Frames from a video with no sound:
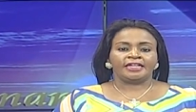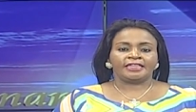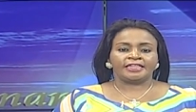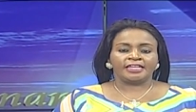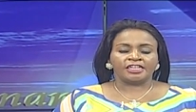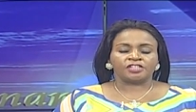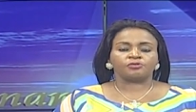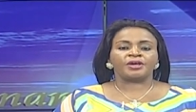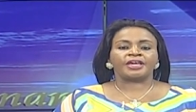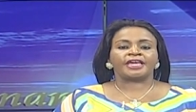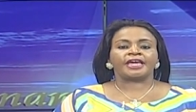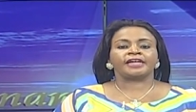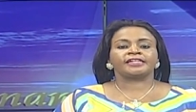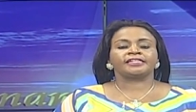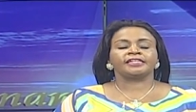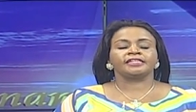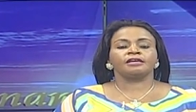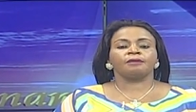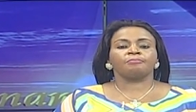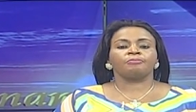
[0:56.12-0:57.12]
This we
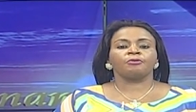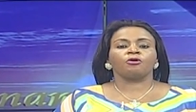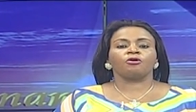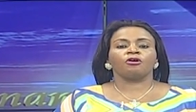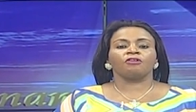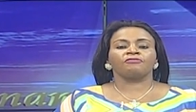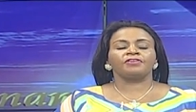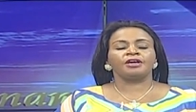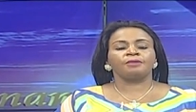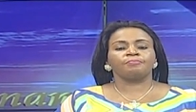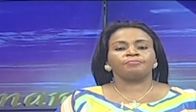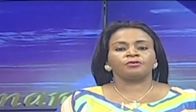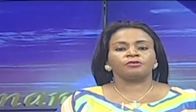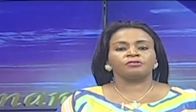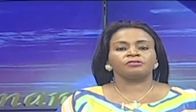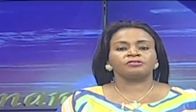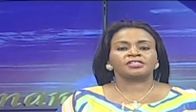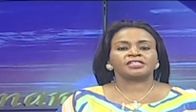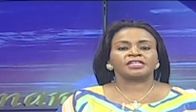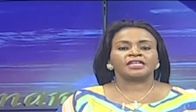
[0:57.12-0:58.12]
get in the book of
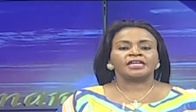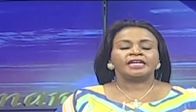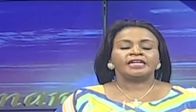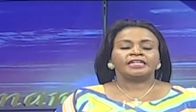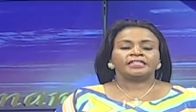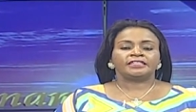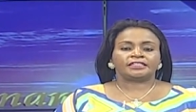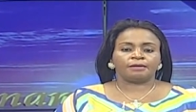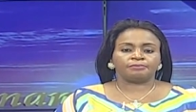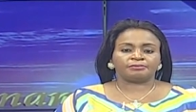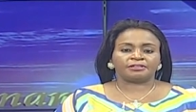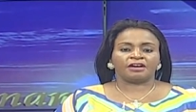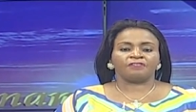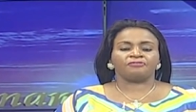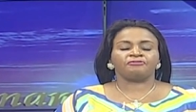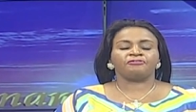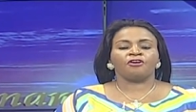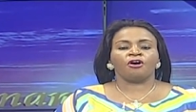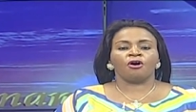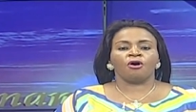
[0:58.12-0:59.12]
Hebrews, chapter
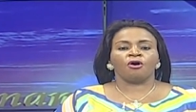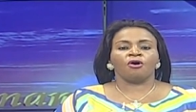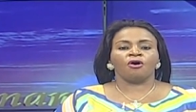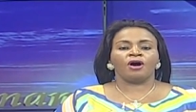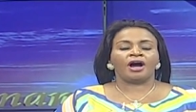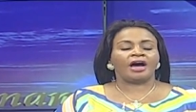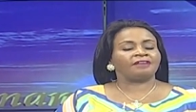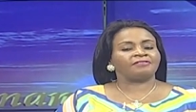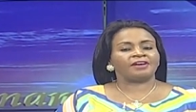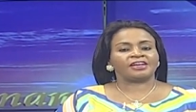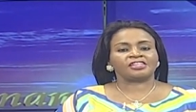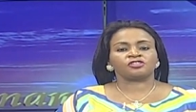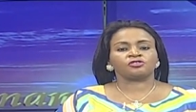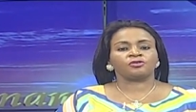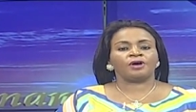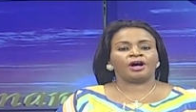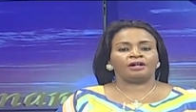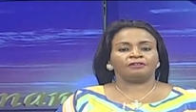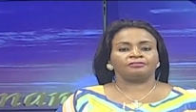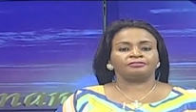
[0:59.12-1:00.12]
4 and verse
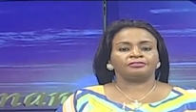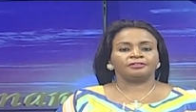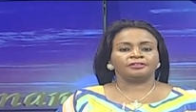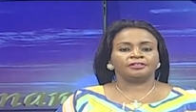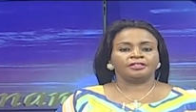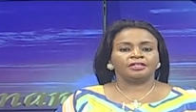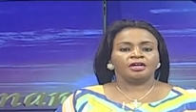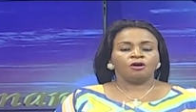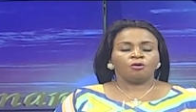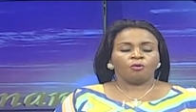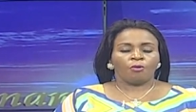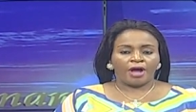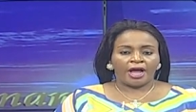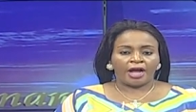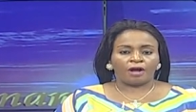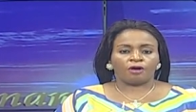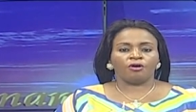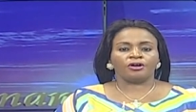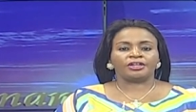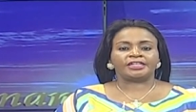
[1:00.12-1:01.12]
12,
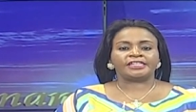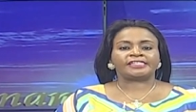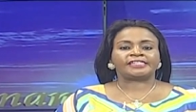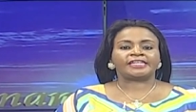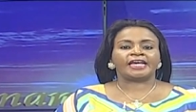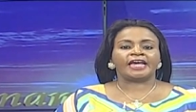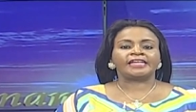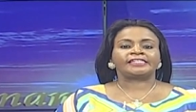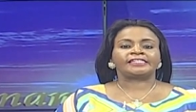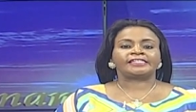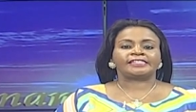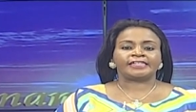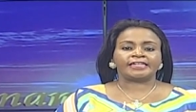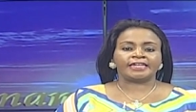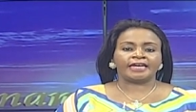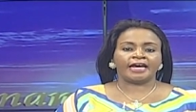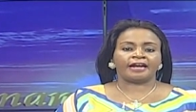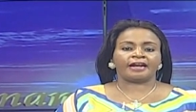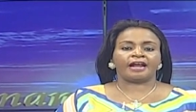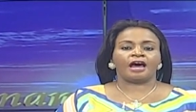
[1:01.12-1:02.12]
where God is saying,
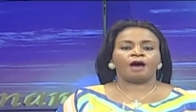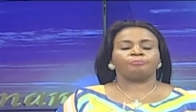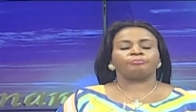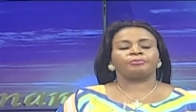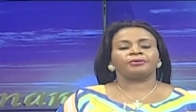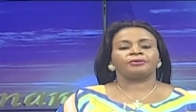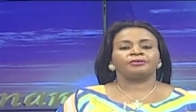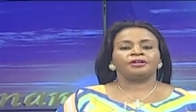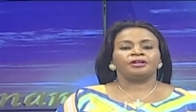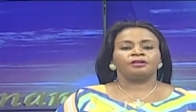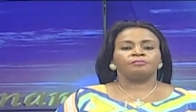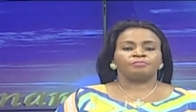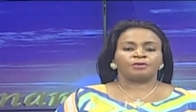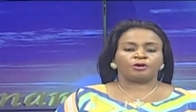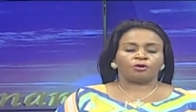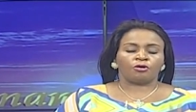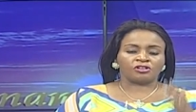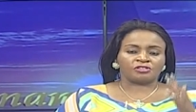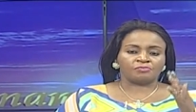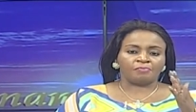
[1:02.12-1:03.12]
cheer up,
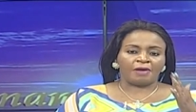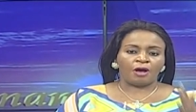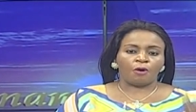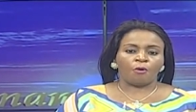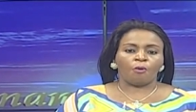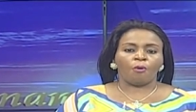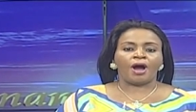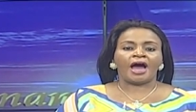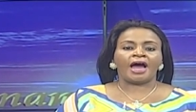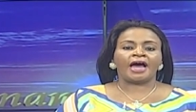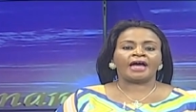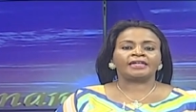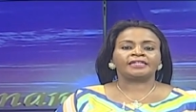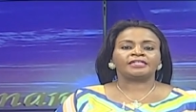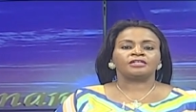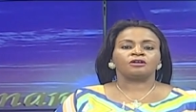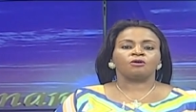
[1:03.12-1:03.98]
because my word